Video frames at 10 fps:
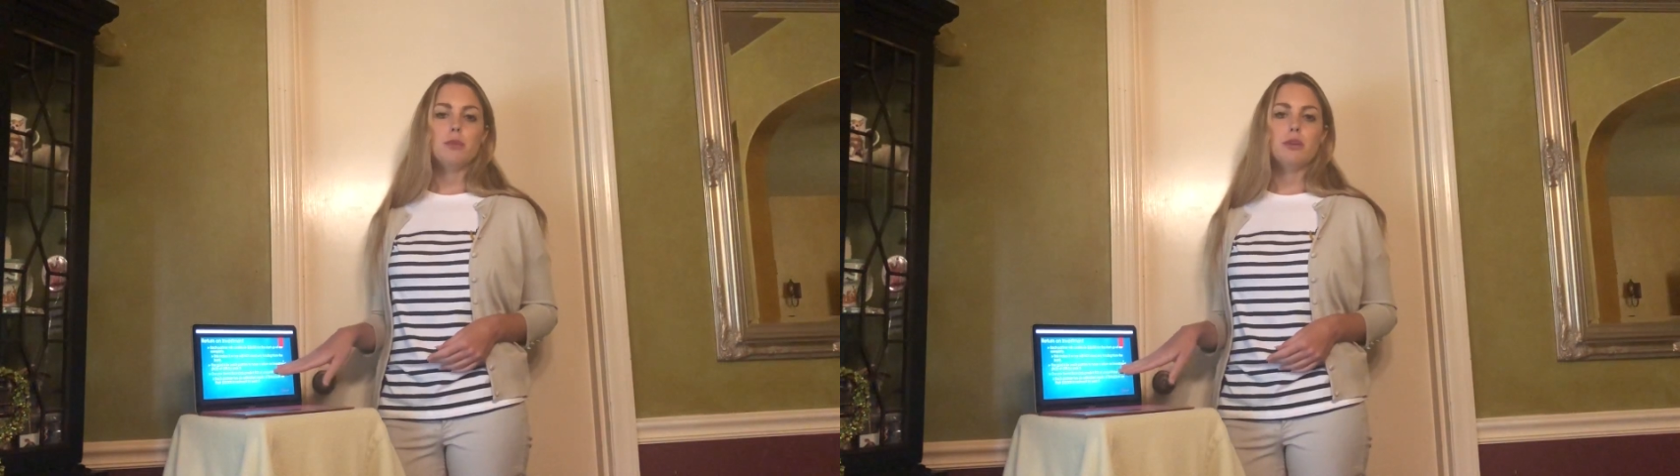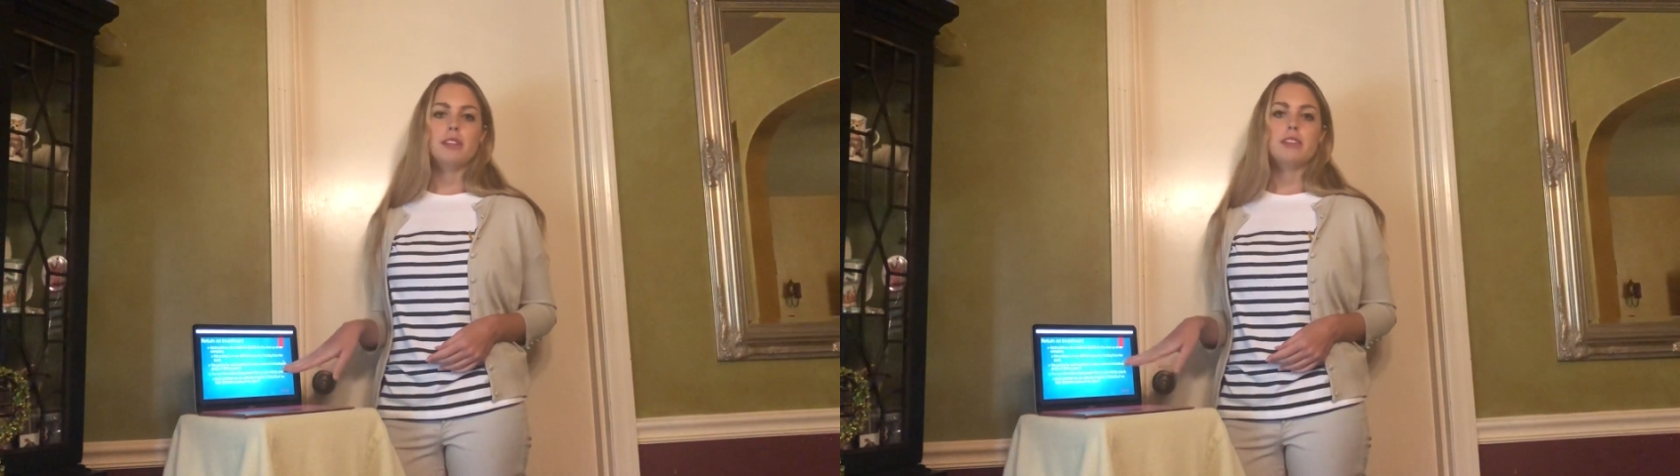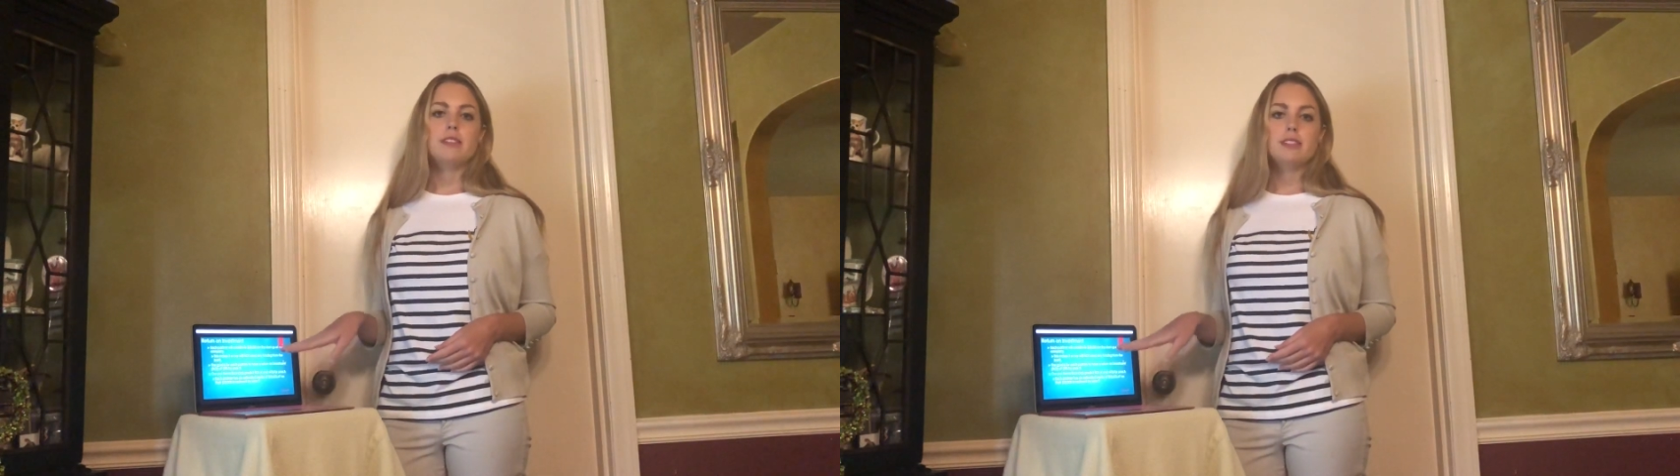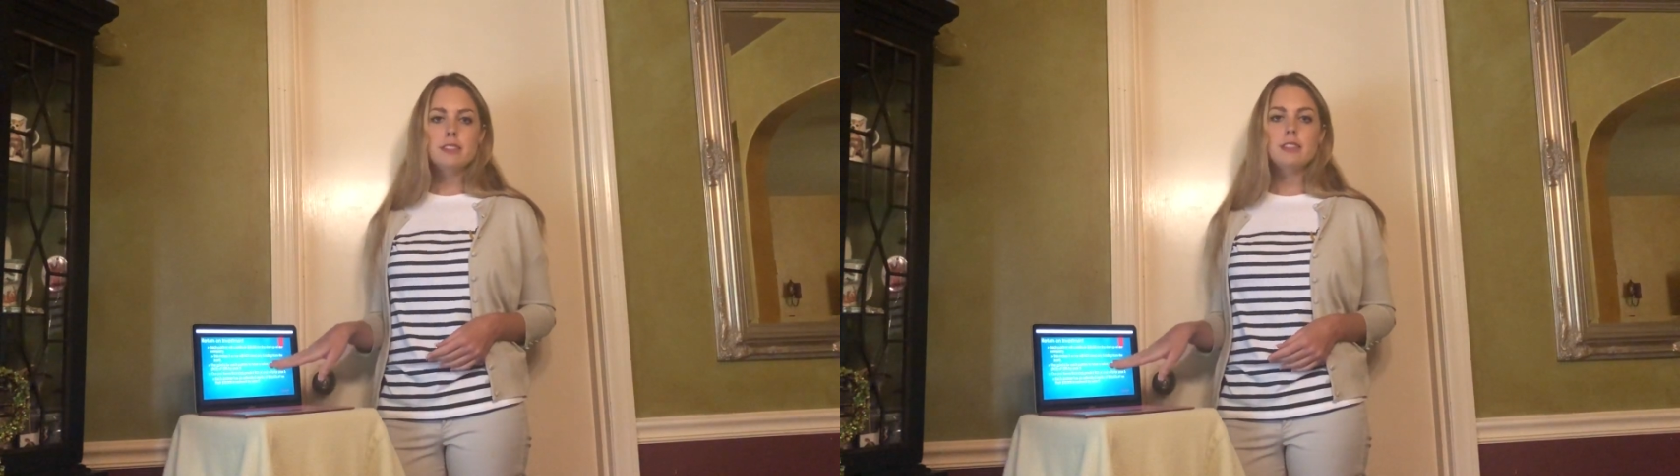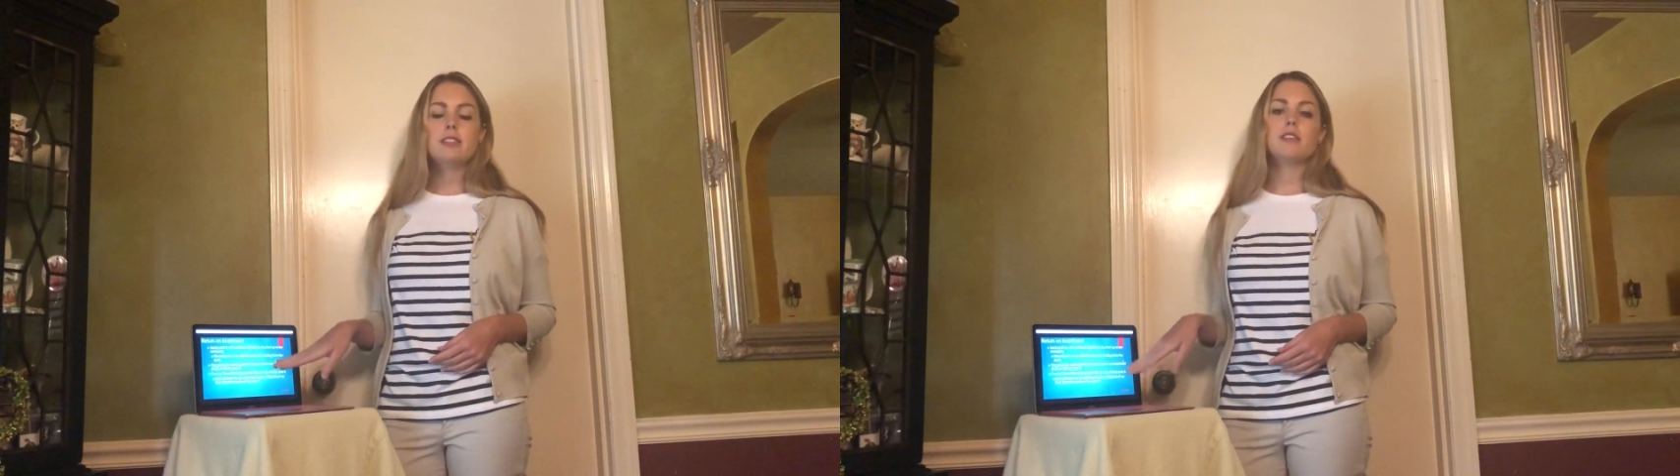more than
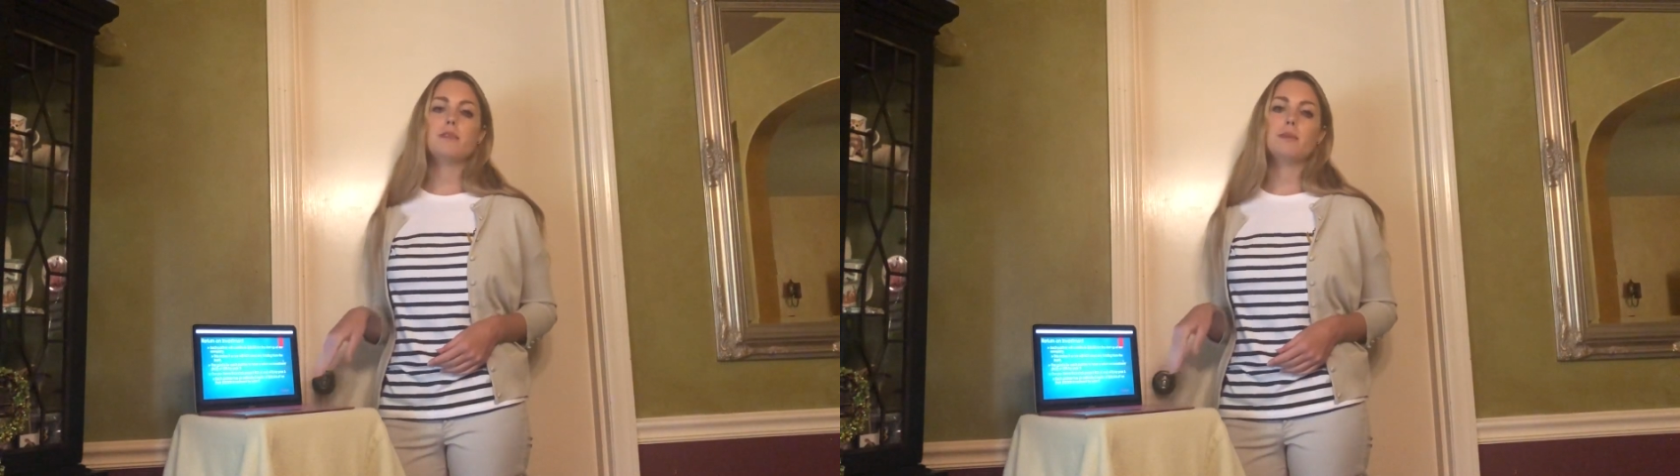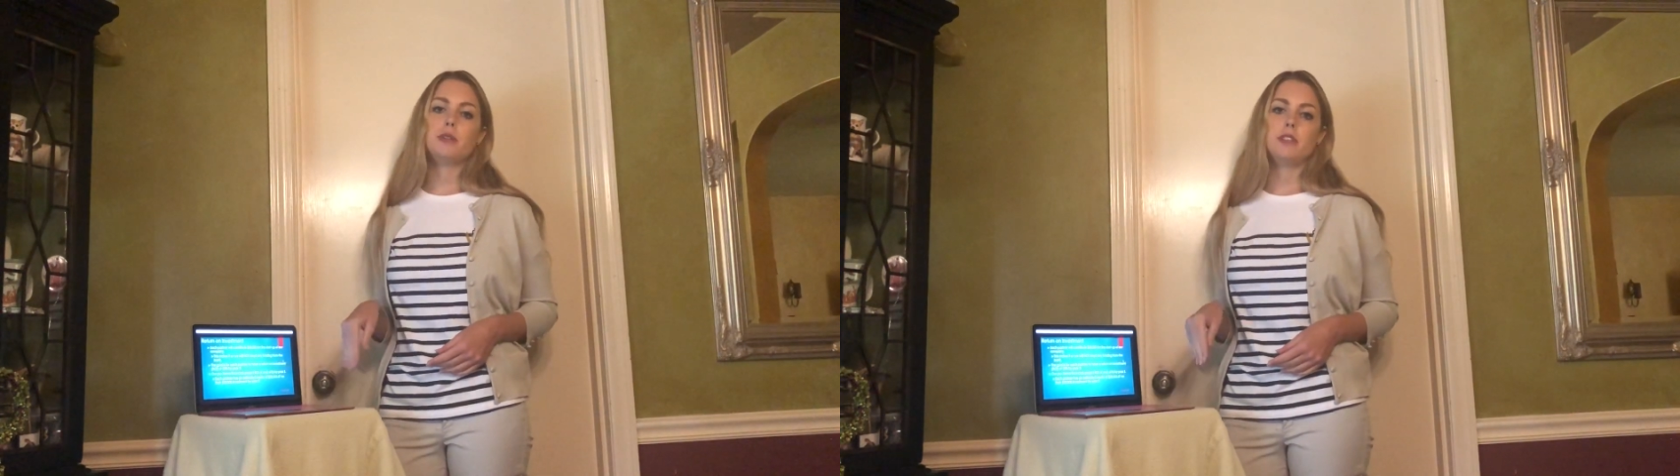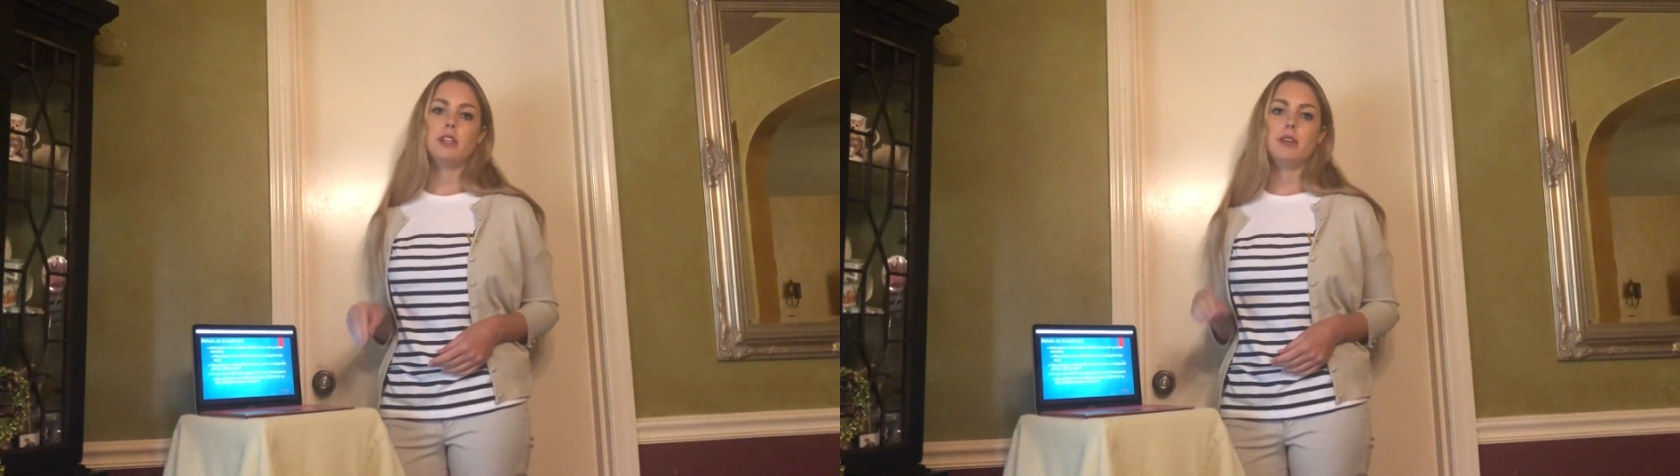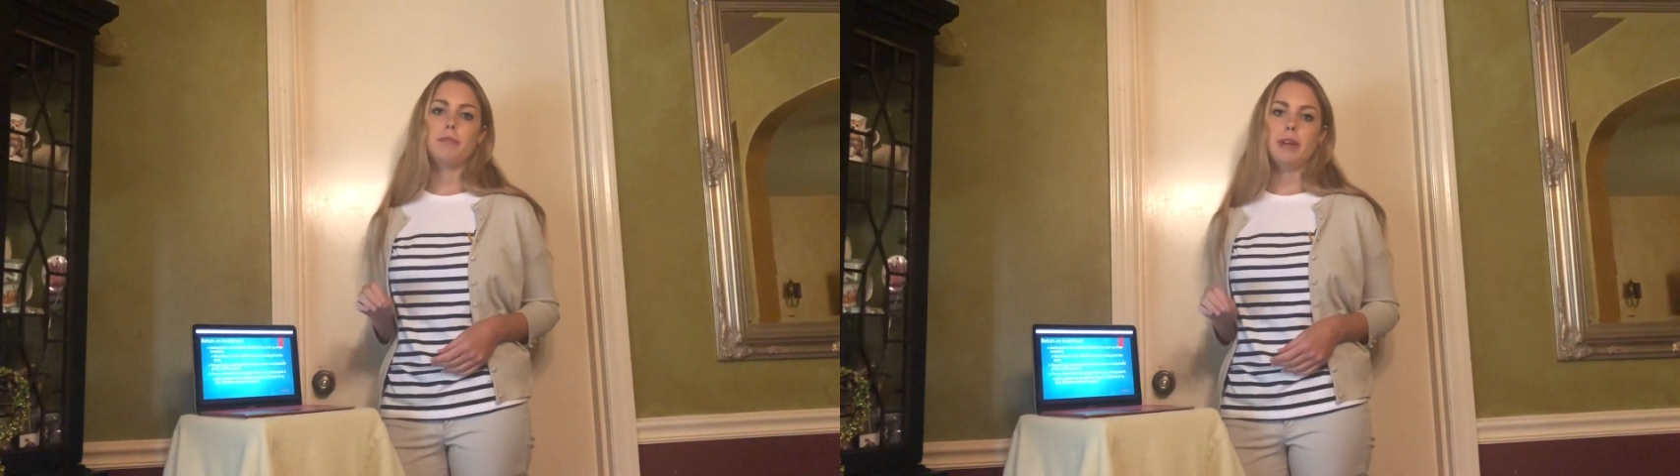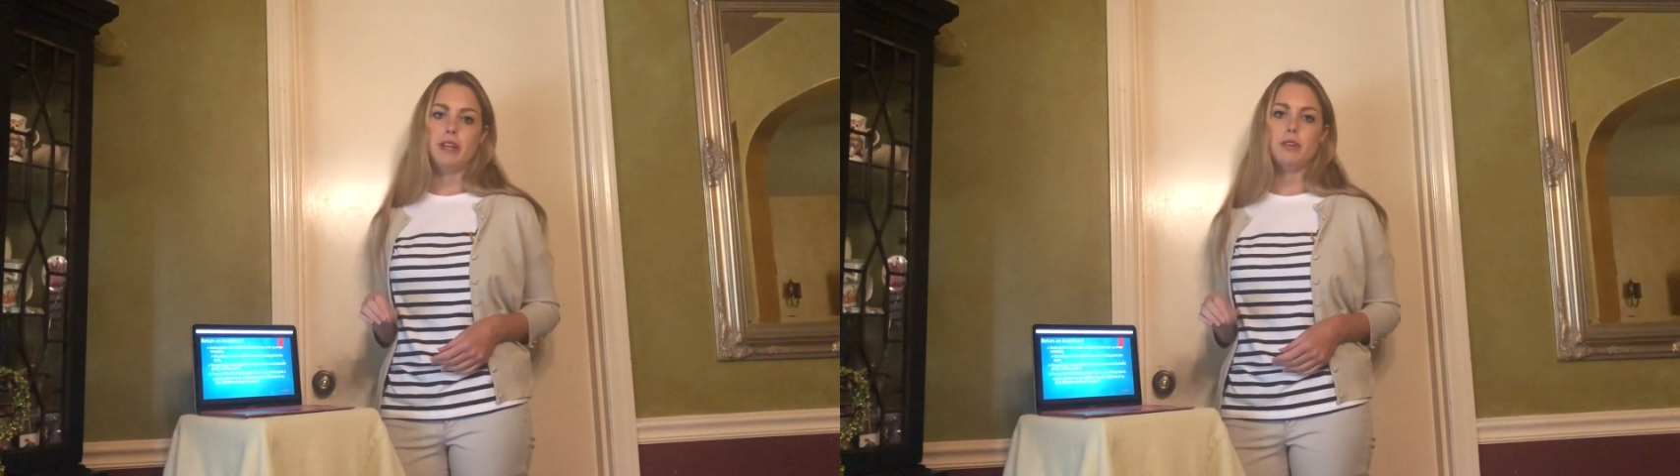67%
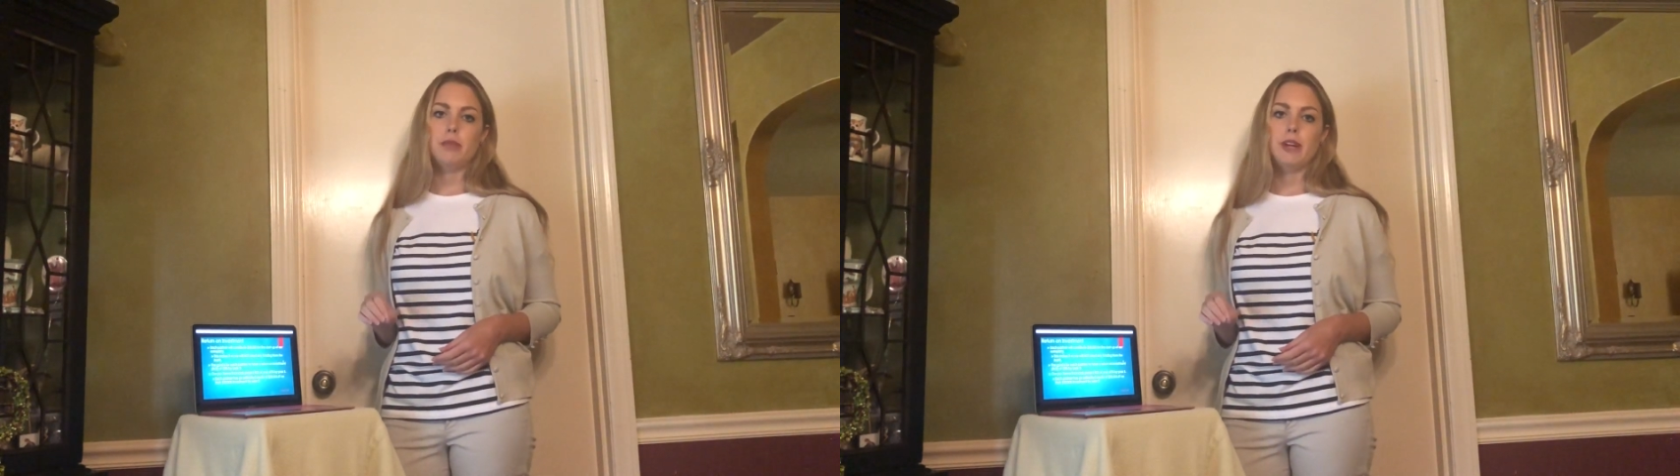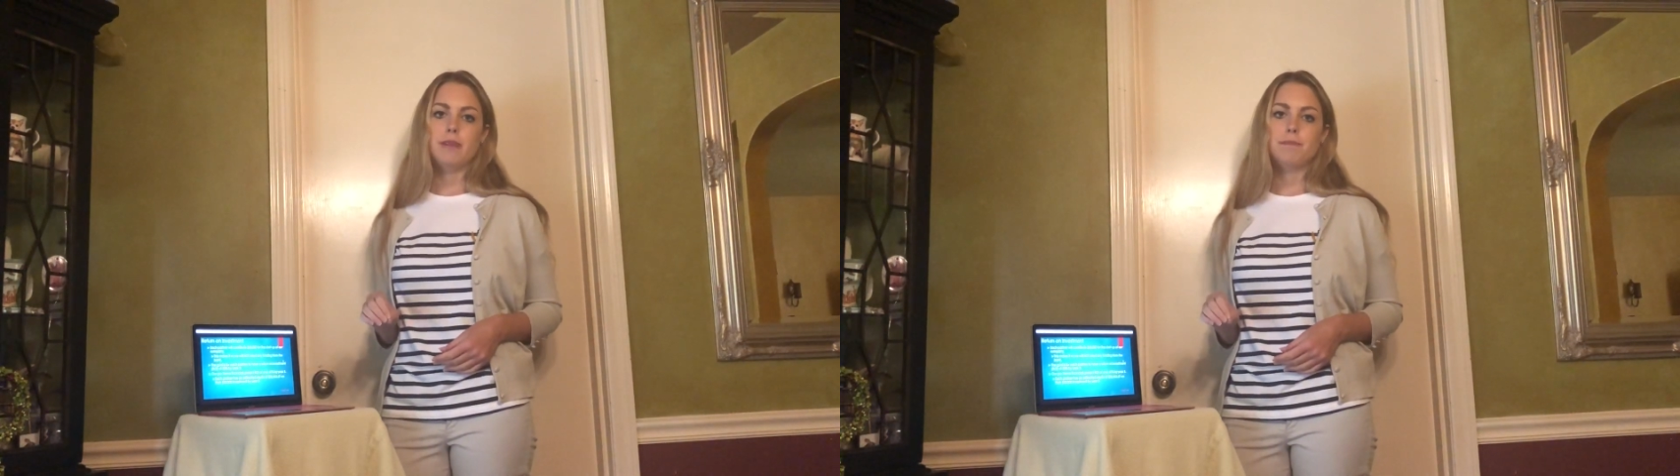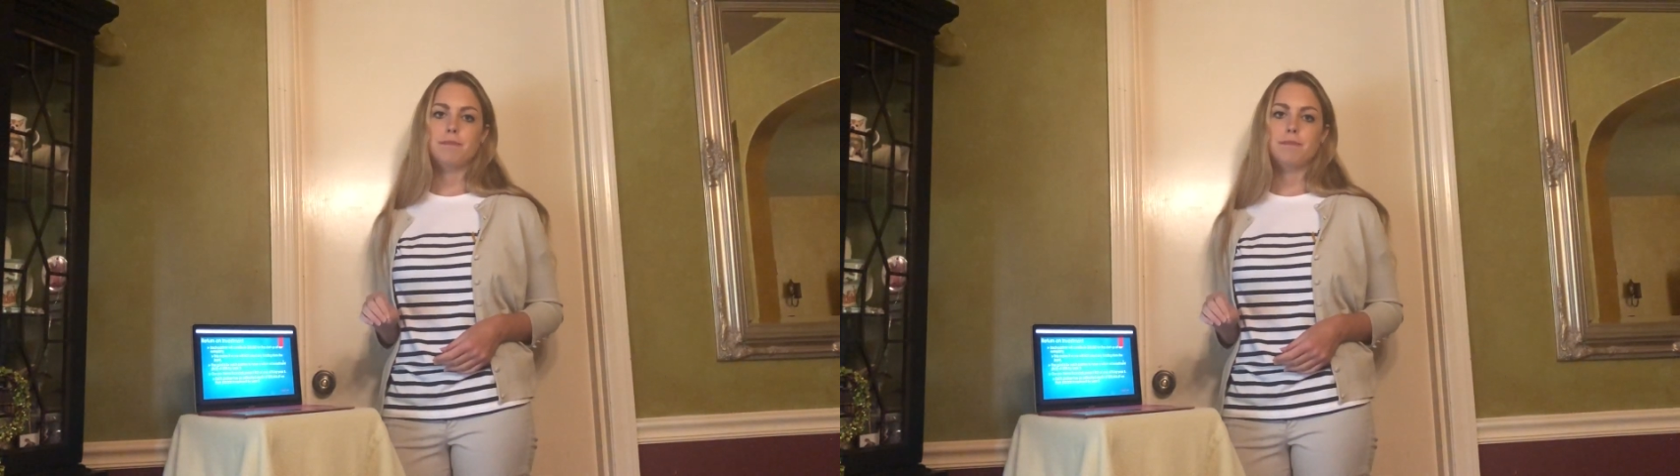by year three.